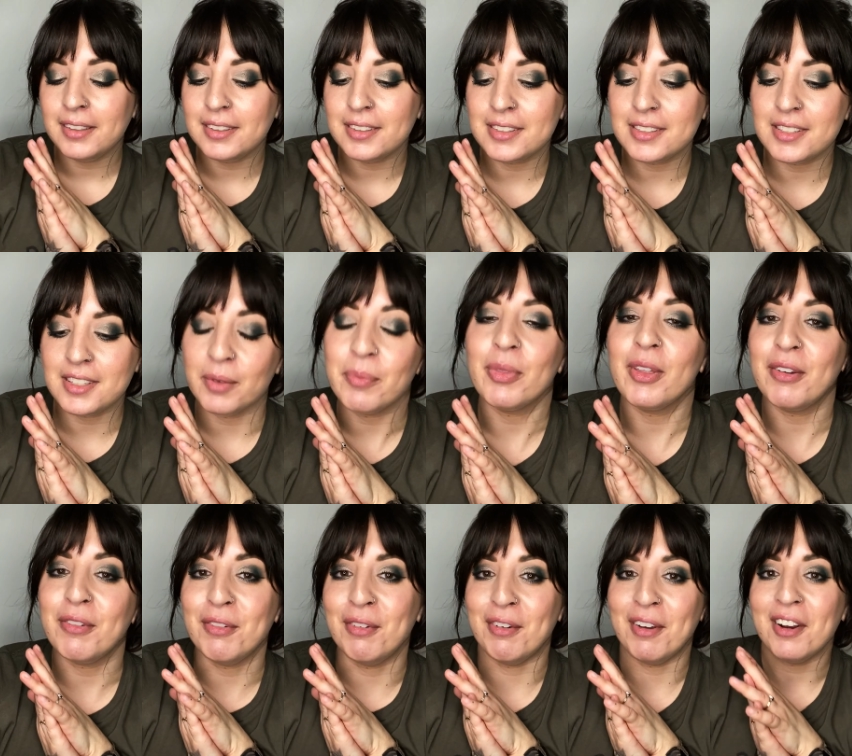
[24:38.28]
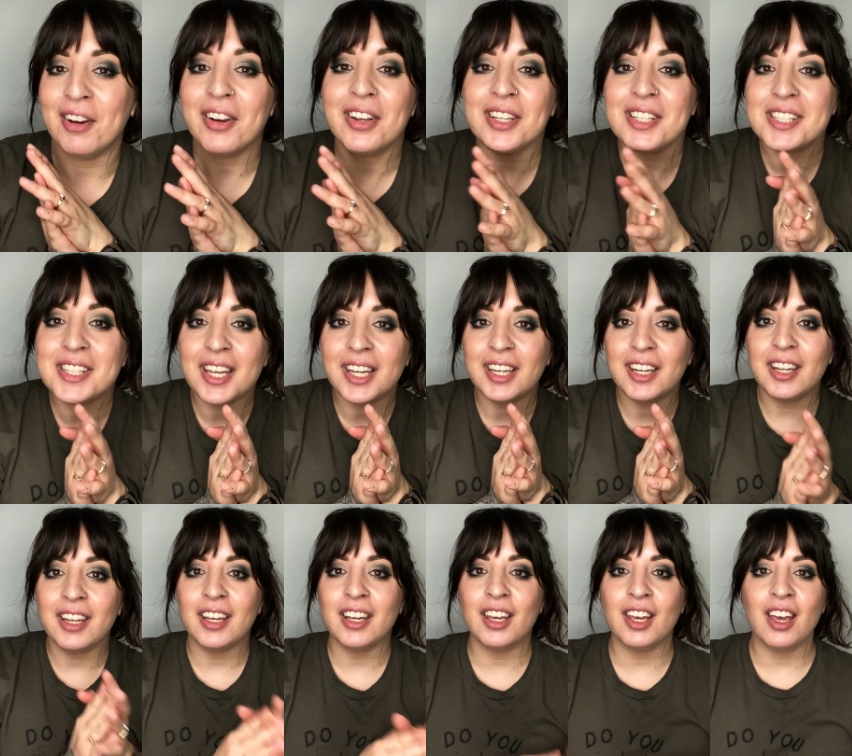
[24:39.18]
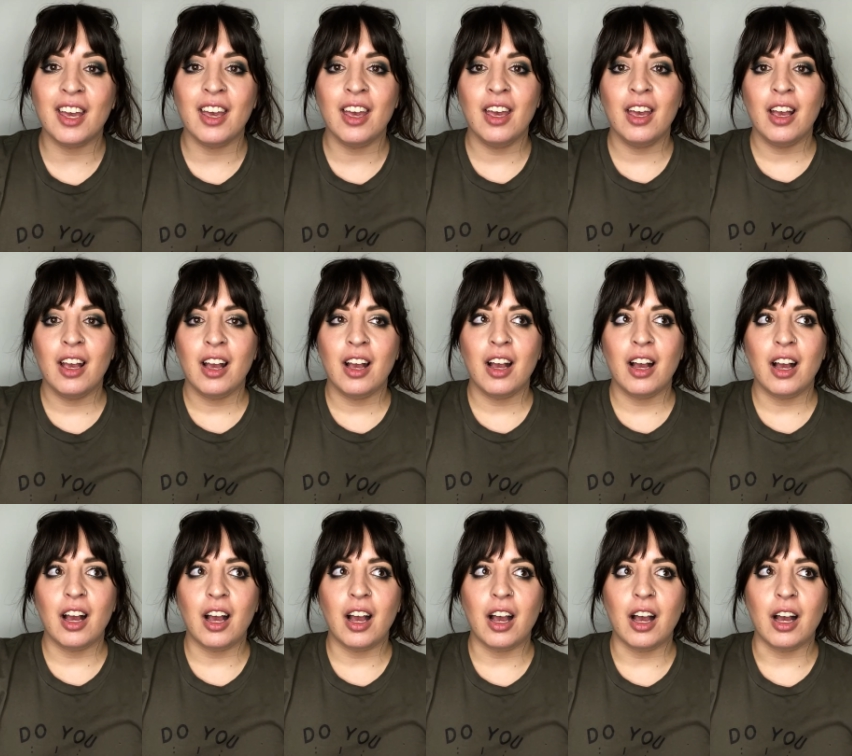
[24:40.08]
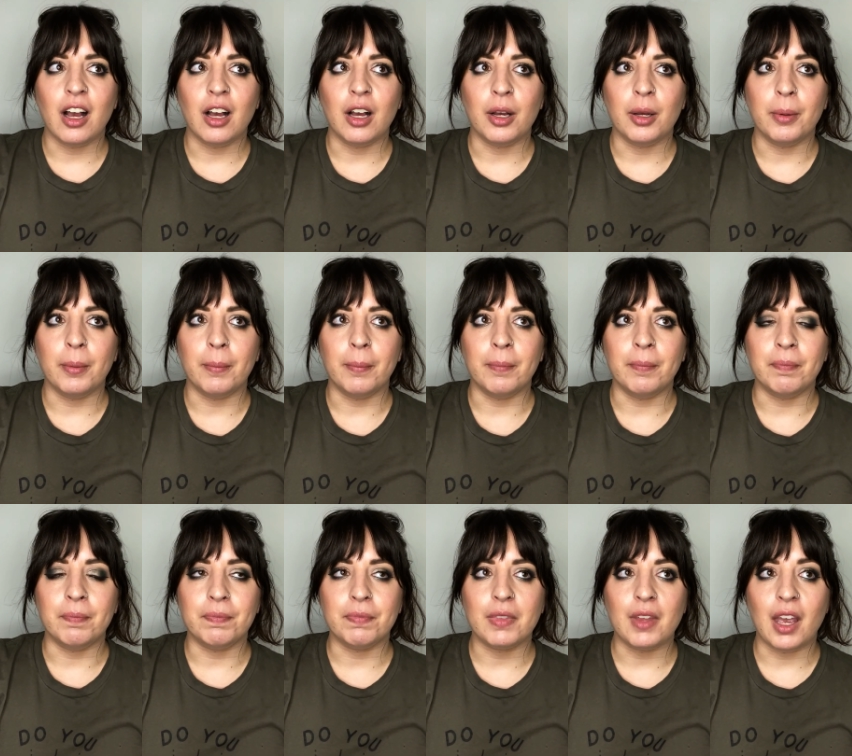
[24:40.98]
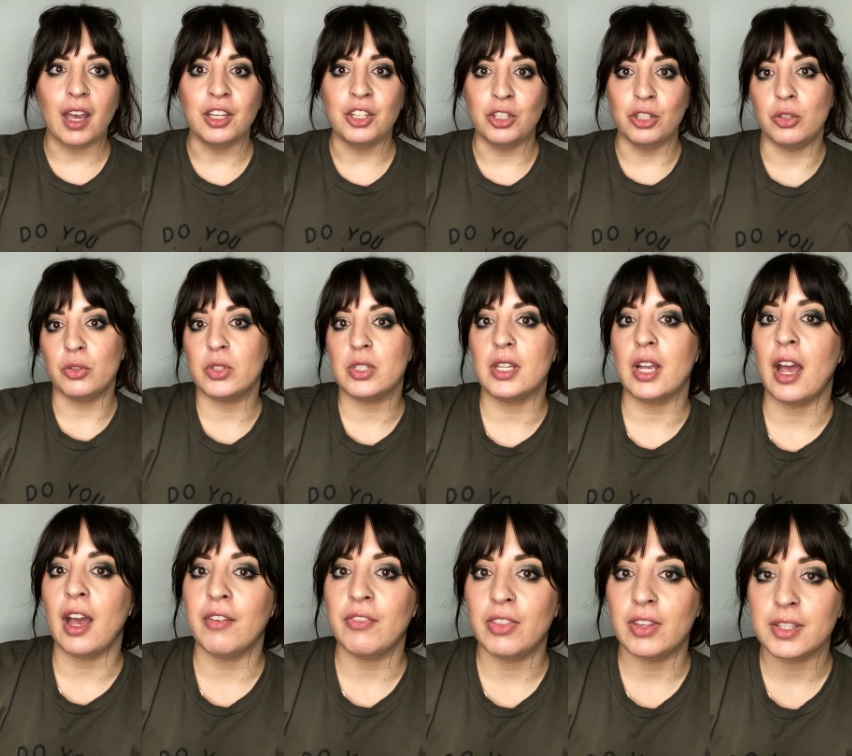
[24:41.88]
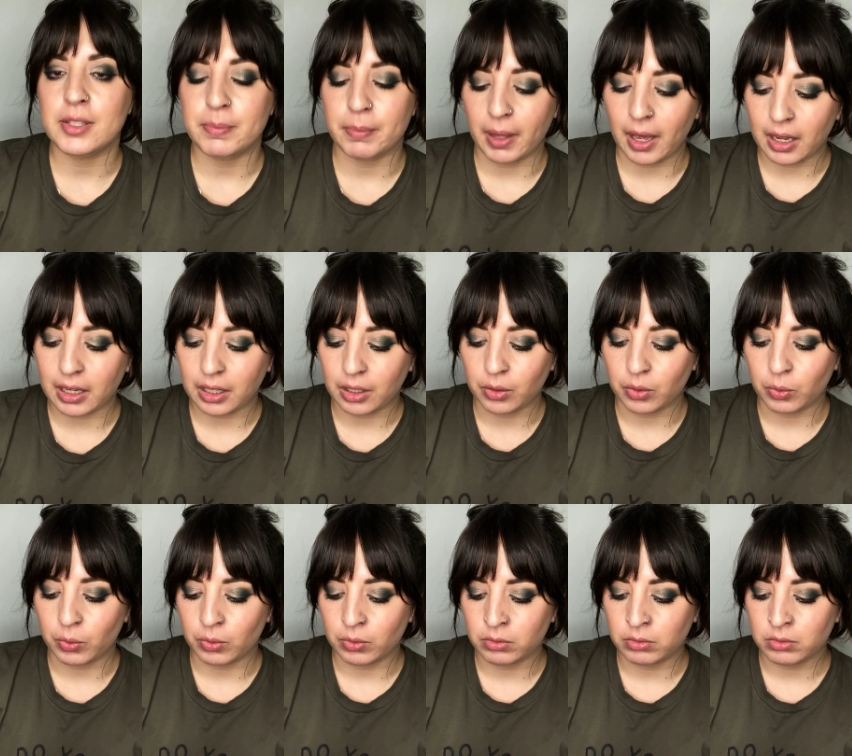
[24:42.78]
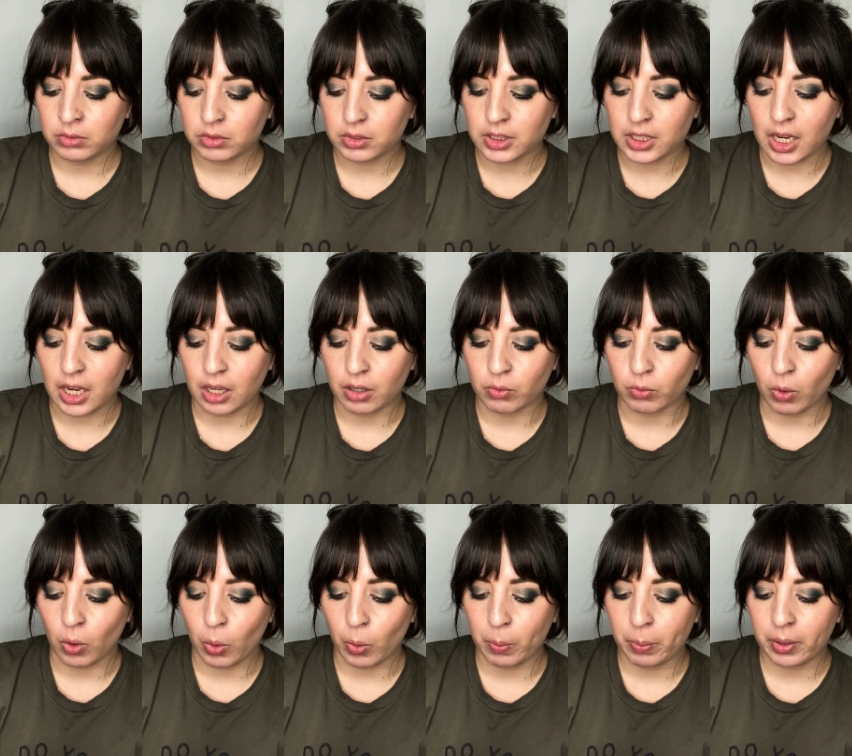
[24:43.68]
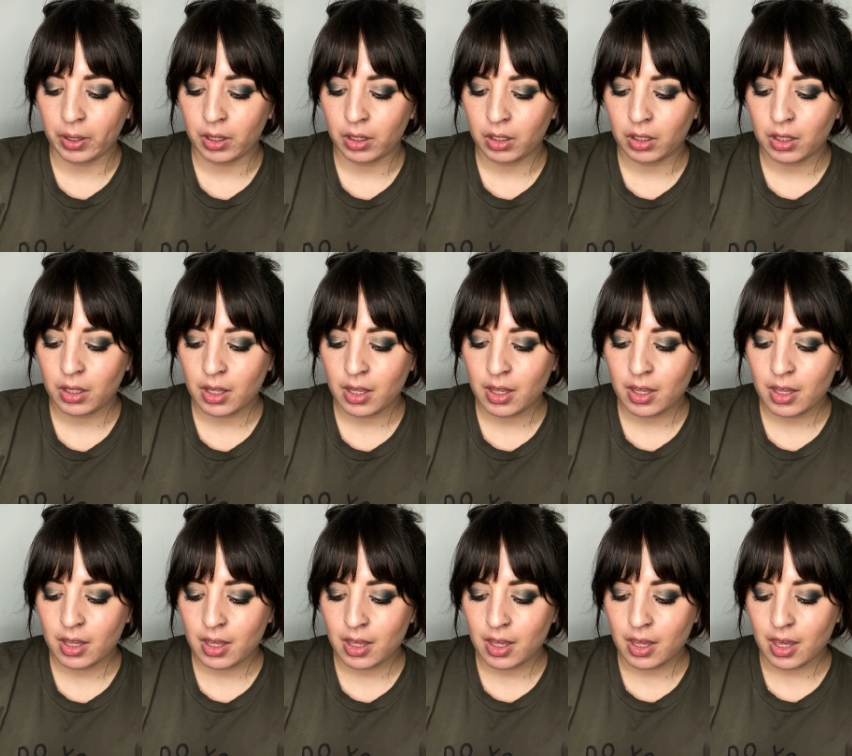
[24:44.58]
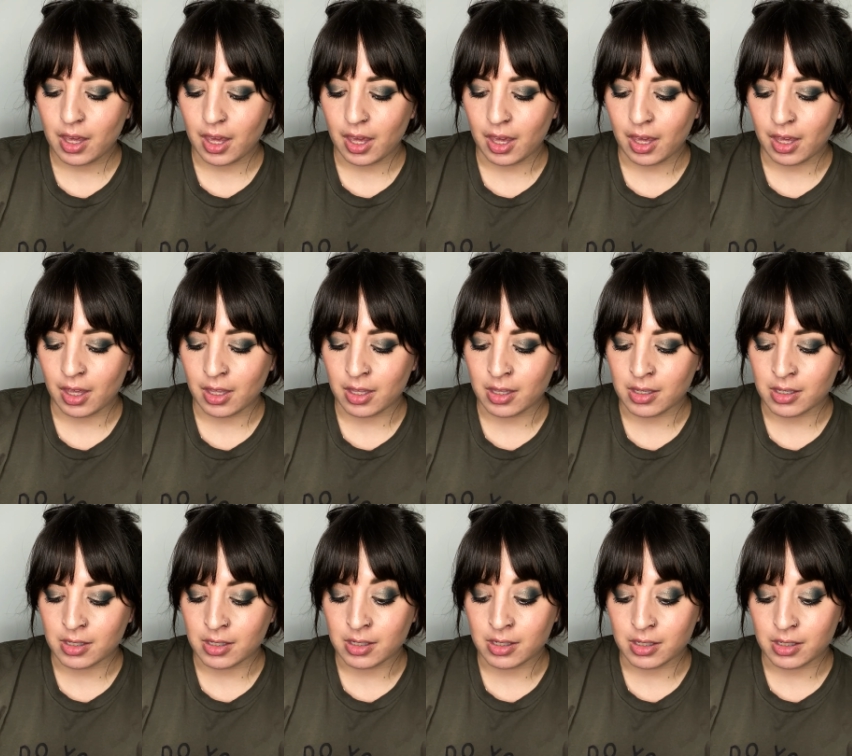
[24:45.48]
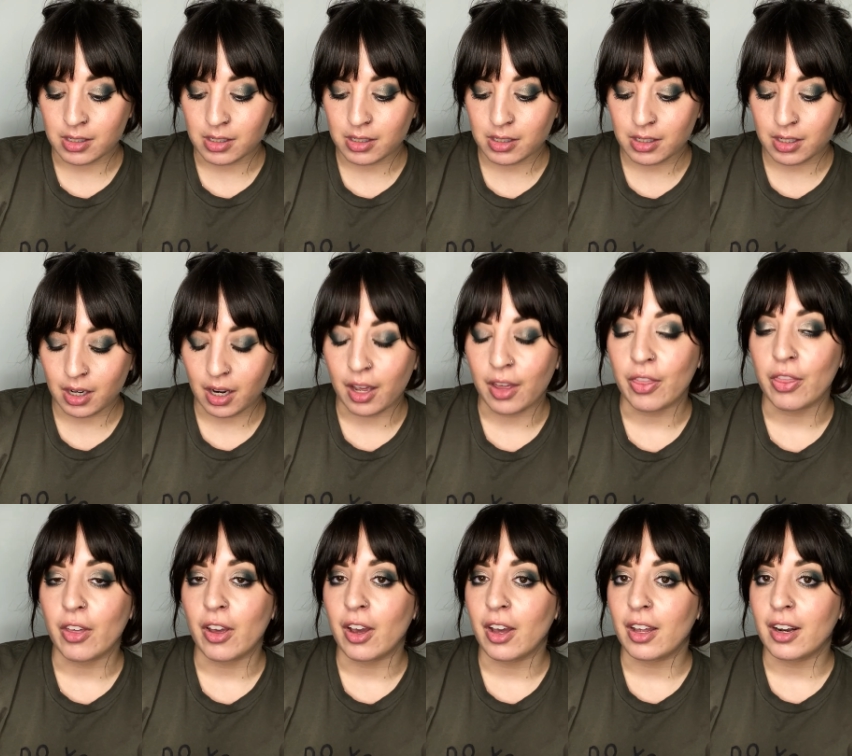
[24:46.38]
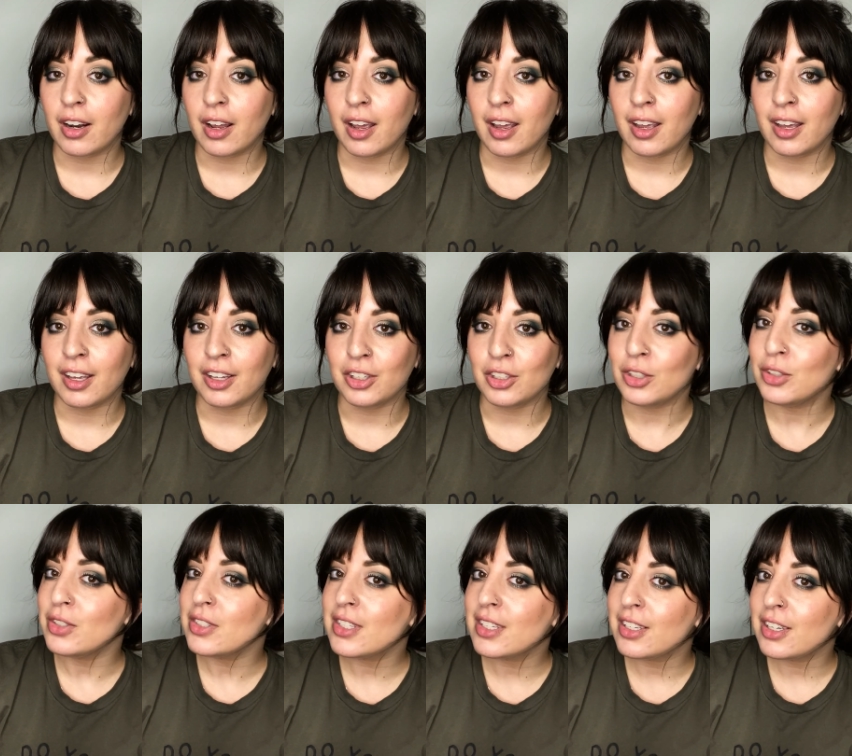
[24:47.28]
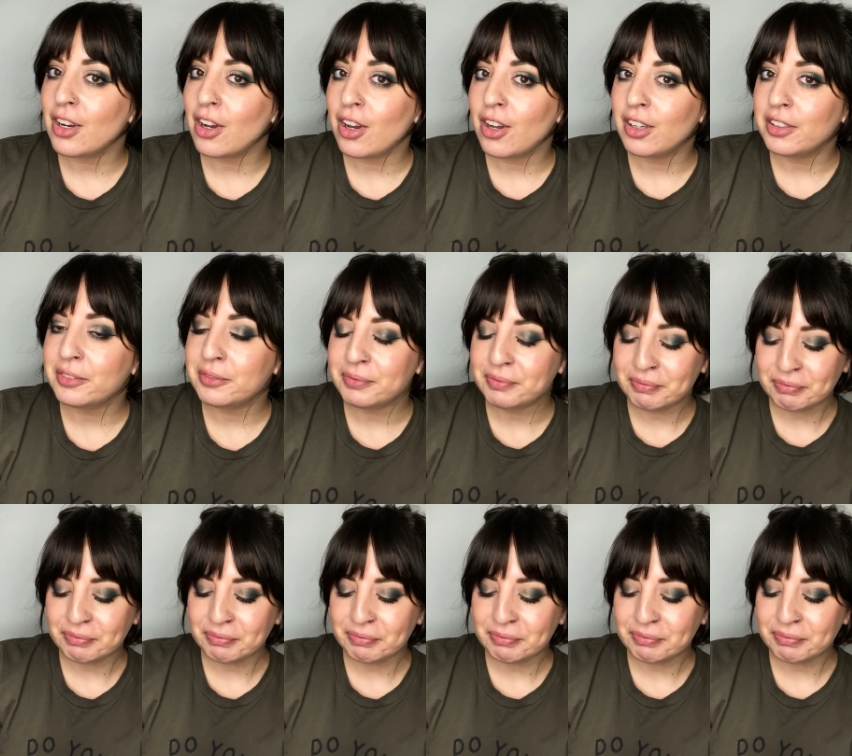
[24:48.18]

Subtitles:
Something very exciting. I used to have this black and tan rope, and I thought I had used it all.